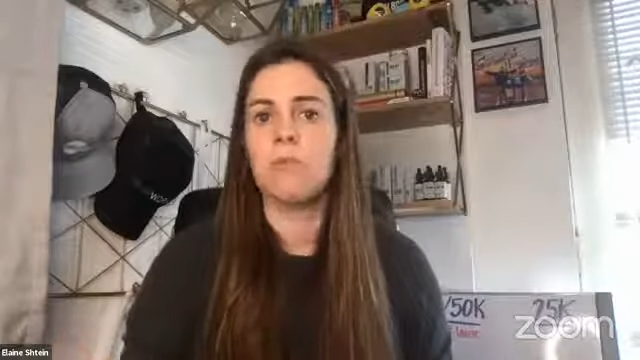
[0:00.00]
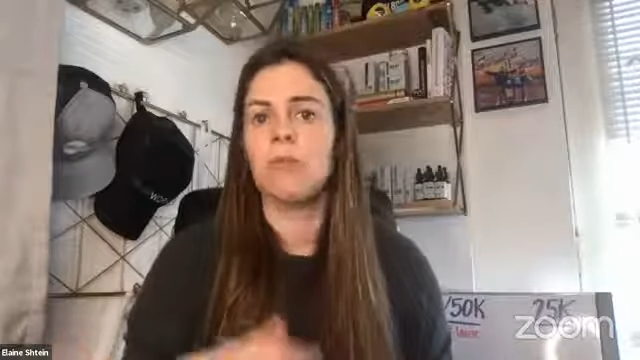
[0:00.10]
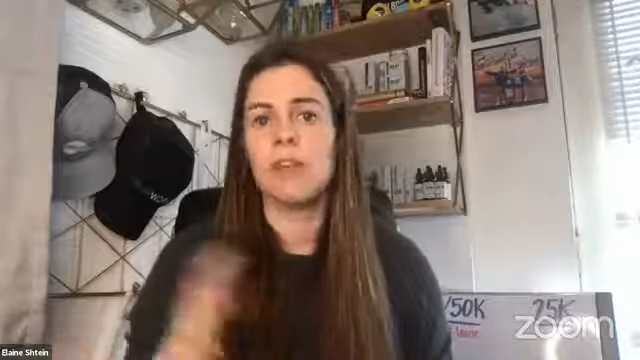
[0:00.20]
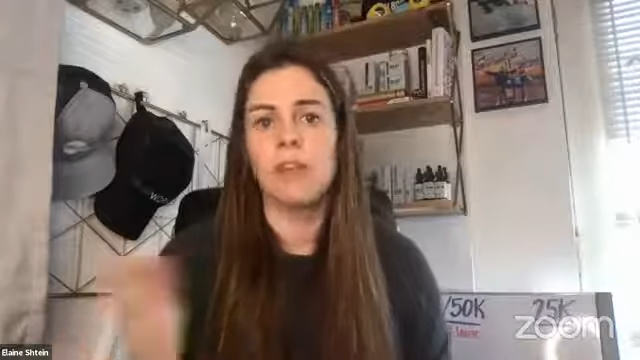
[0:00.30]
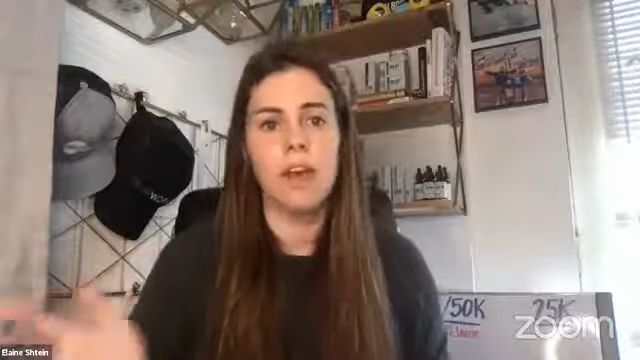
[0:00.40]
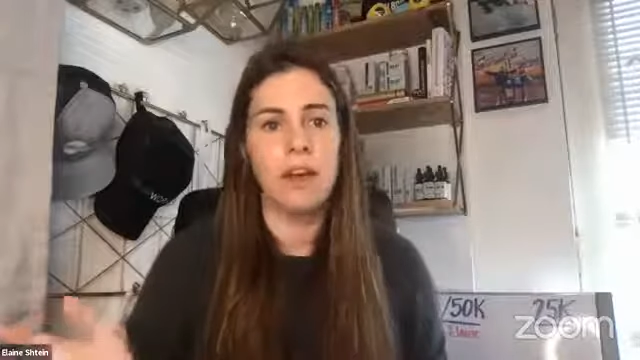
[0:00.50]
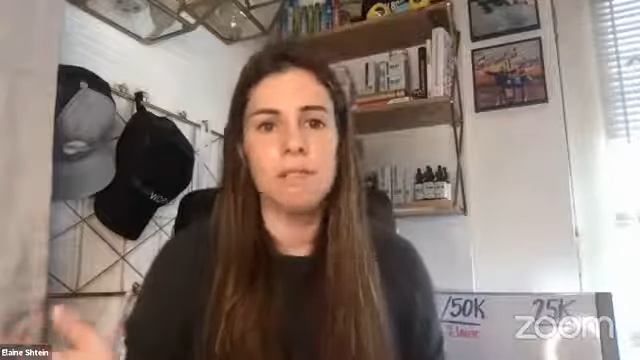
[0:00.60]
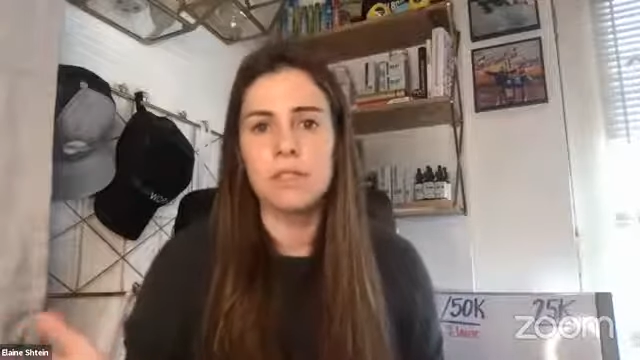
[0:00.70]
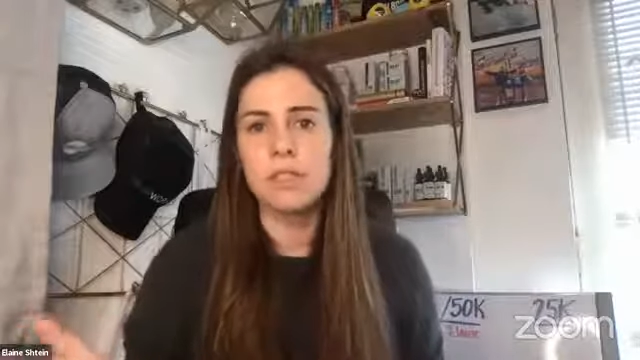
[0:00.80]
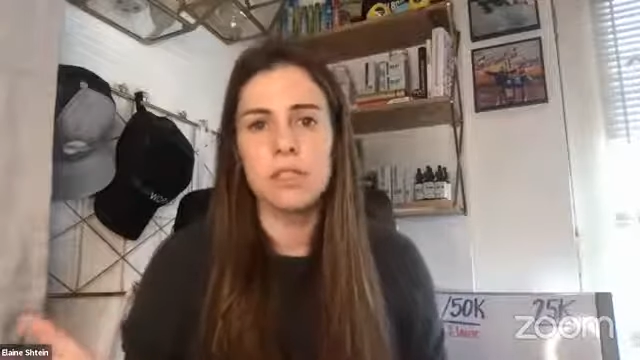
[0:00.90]
or they
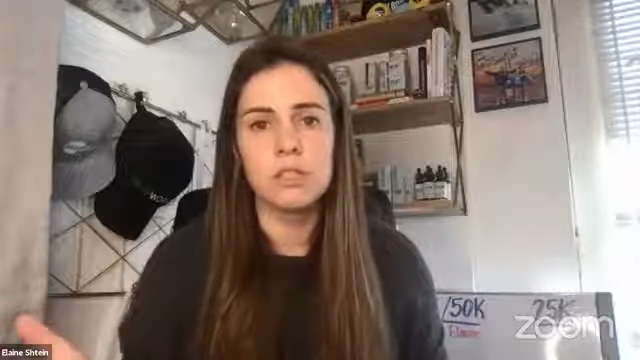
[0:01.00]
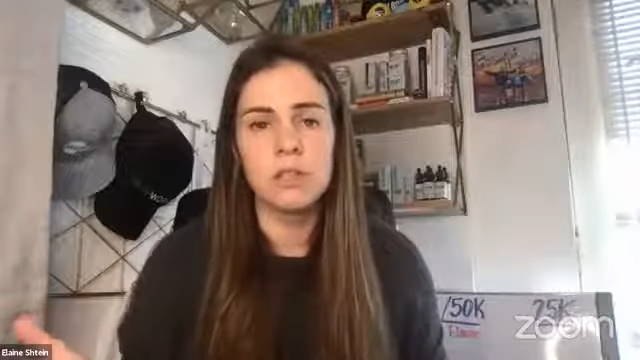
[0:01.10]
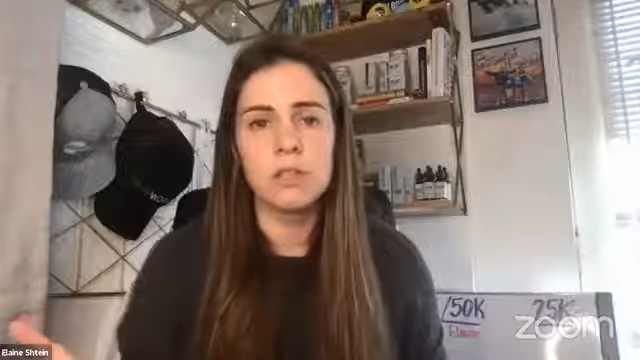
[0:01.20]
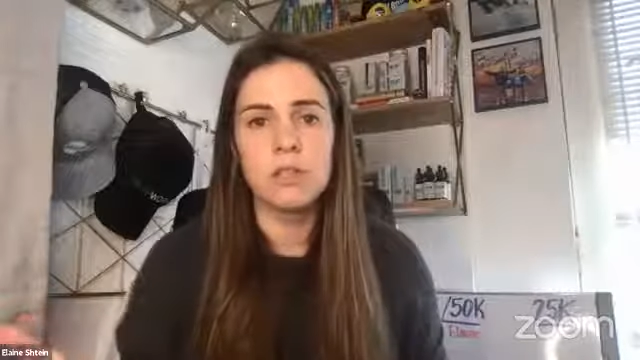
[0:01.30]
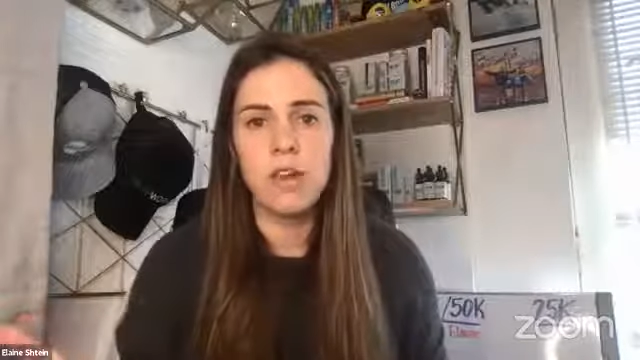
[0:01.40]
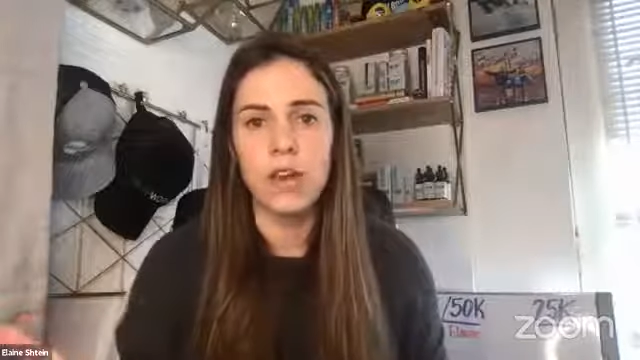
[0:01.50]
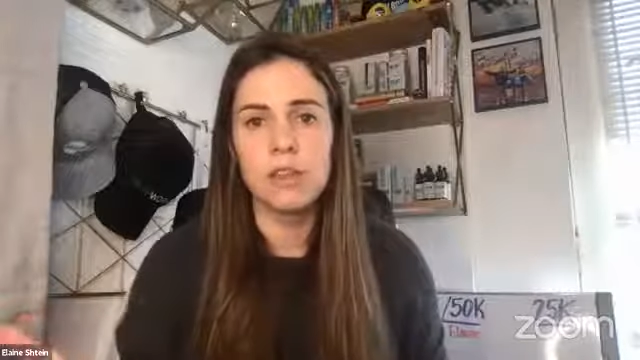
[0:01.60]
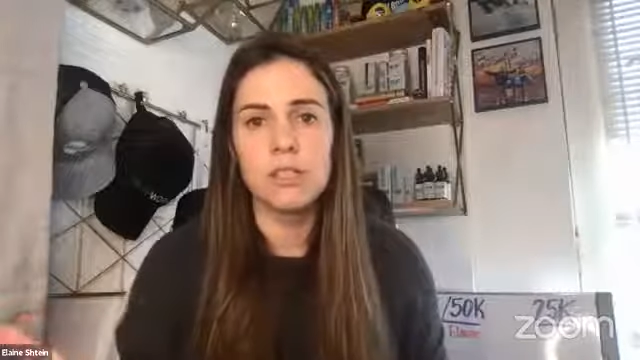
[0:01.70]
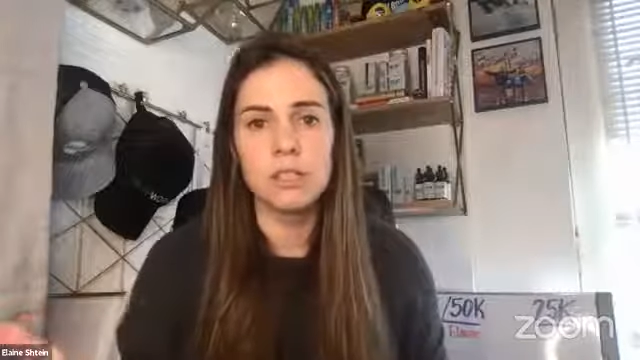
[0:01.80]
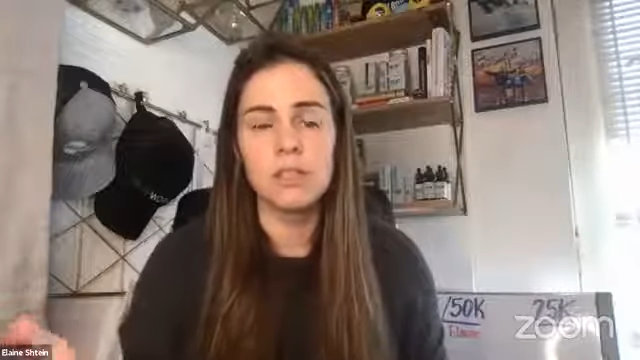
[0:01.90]
have this excuse or that
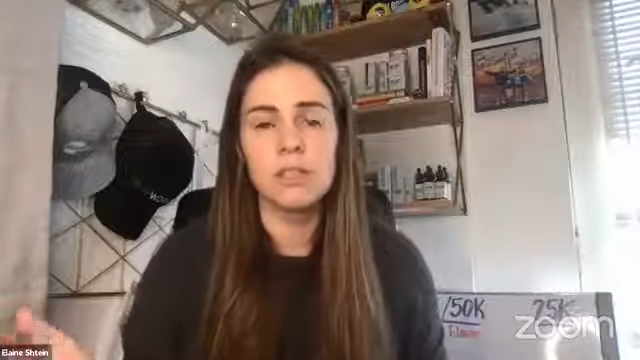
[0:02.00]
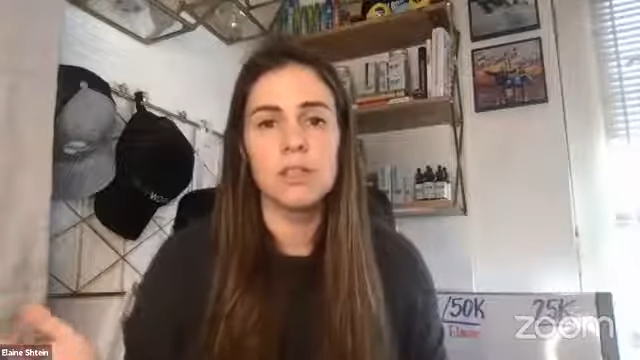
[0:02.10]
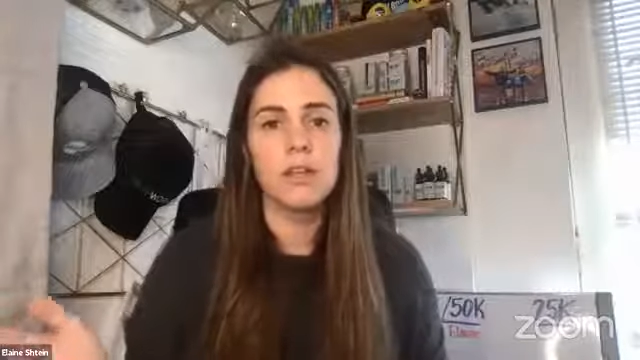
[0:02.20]
excuse.